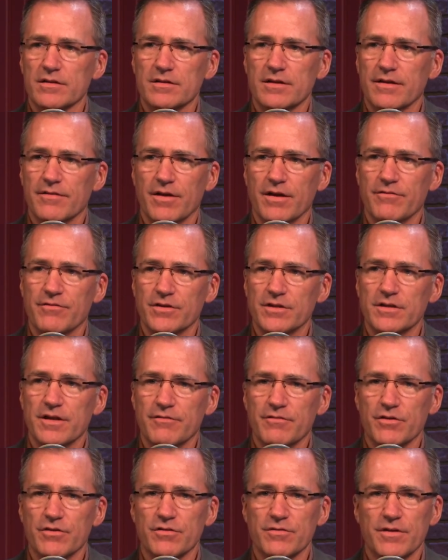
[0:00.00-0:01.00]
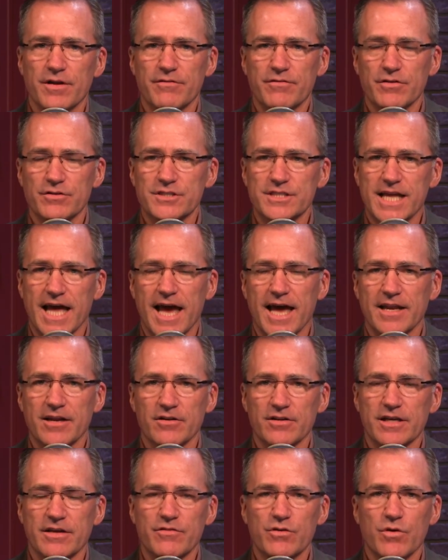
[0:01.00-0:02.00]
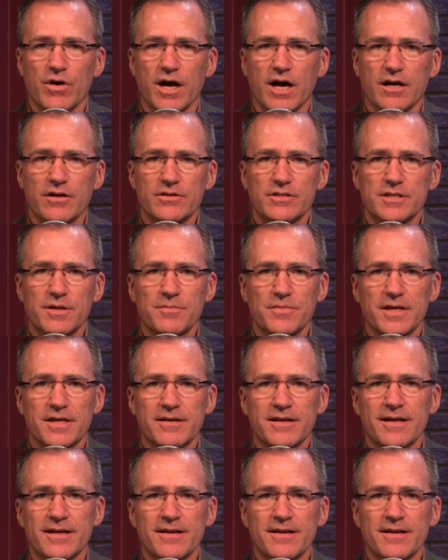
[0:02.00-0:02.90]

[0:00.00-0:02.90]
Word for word: if it if you're if you're sad, it'll give you a hug or something.